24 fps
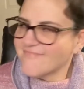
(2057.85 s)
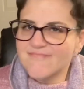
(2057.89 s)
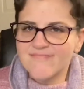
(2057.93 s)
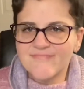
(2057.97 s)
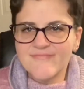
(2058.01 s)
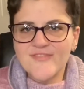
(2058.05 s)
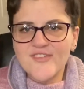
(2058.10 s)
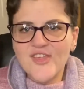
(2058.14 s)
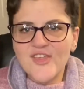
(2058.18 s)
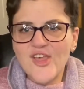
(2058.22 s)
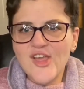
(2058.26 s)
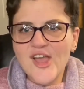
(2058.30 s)

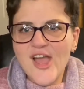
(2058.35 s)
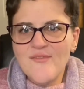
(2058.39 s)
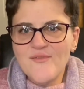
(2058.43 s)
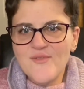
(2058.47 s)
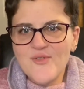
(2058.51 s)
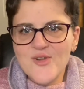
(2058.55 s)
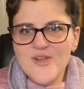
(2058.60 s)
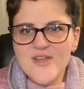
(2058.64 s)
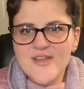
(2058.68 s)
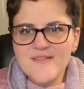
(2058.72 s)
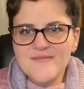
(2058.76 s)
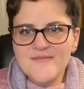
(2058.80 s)
That's all I got
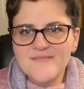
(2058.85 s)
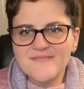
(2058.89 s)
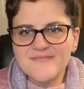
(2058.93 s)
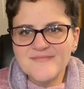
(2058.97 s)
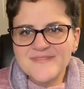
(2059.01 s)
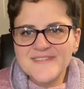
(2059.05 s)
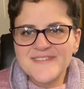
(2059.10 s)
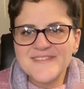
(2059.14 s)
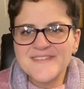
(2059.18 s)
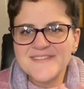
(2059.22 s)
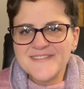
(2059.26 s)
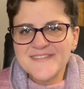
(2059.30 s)
for you.
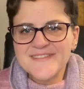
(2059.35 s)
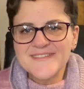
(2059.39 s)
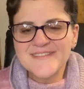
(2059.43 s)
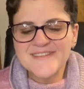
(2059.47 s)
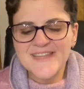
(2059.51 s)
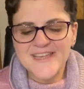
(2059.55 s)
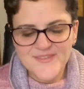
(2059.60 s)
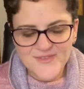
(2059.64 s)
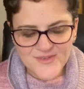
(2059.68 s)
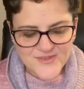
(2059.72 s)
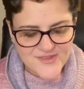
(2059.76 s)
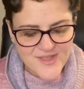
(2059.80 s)

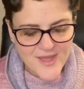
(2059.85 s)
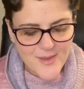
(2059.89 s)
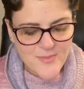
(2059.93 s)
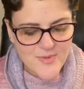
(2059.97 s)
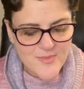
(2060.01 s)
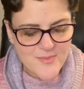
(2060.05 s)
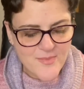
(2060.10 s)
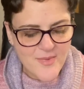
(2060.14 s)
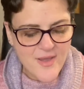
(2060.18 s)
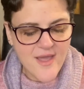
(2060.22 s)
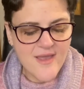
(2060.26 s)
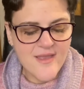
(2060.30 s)
Thanks for
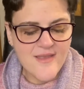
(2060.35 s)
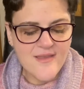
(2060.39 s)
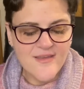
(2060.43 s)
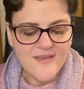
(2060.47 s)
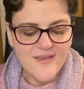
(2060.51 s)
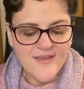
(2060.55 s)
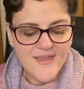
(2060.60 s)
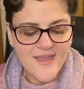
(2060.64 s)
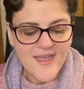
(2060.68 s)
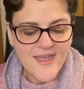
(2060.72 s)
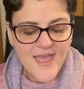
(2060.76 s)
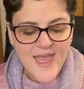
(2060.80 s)
stopping by.
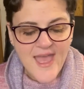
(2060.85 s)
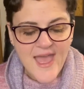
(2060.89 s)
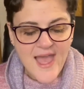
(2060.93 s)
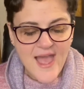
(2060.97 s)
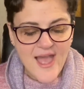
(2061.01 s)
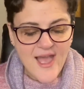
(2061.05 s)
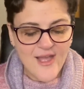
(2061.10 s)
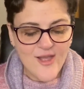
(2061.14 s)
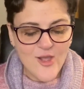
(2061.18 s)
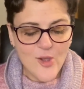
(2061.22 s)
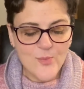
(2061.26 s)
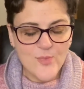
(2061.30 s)

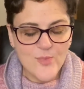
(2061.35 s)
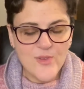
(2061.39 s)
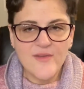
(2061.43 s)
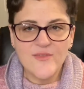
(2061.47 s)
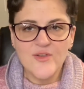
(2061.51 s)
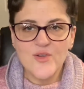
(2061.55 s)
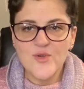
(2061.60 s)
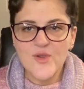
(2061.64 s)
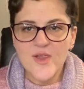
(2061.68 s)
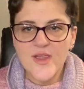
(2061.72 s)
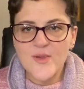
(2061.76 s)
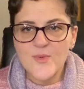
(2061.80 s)
I hope you have a
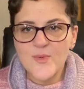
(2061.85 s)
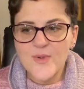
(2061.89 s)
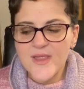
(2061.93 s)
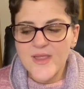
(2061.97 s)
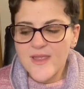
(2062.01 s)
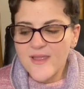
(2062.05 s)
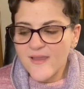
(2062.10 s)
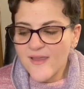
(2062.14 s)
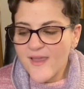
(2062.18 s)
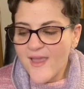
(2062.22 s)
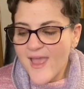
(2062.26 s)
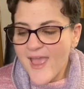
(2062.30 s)
great
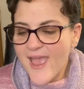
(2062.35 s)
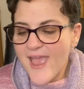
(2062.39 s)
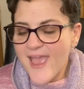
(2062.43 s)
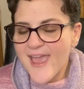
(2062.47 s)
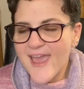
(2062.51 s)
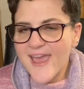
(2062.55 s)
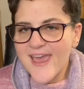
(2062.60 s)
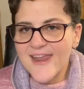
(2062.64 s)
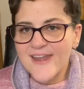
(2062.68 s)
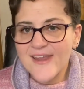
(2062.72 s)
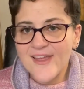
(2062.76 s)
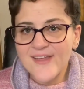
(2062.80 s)
week,
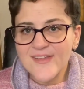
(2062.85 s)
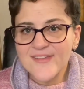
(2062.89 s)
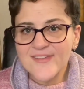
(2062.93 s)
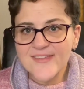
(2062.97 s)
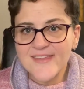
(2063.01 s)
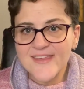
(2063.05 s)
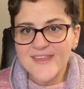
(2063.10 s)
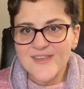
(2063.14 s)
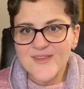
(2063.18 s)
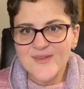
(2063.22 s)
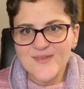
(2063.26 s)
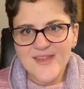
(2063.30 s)
and I'll
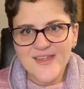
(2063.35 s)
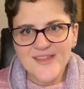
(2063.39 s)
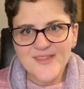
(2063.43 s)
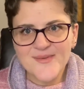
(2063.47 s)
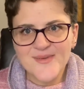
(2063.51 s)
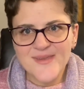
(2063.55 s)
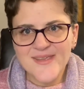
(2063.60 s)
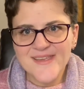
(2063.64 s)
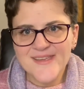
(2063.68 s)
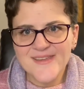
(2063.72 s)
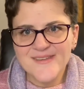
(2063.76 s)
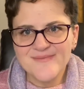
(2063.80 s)
see you next
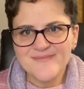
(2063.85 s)
week.